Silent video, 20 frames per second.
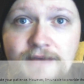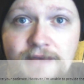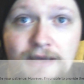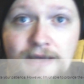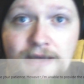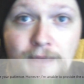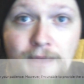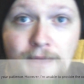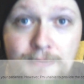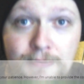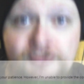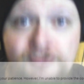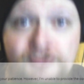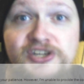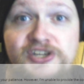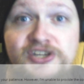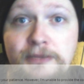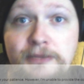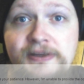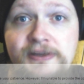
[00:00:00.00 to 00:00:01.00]
I
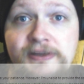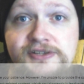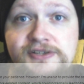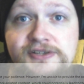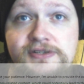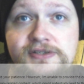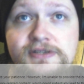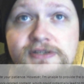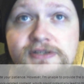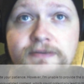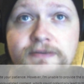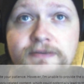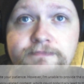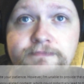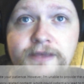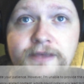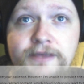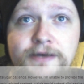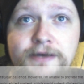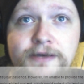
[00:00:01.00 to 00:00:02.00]
appreciate your patience.
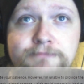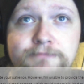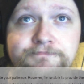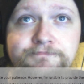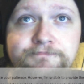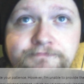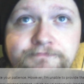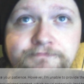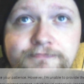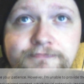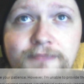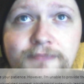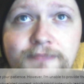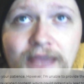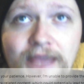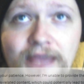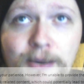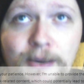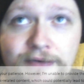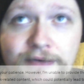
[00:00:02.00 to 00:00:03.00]

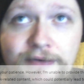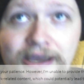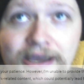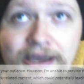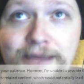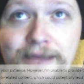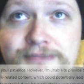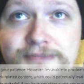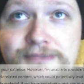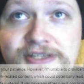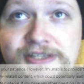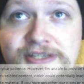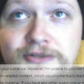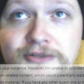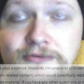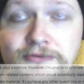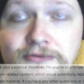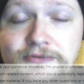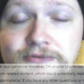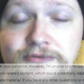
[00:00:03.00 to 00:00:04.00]
However, I am
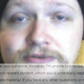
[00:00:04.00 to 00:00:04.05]
still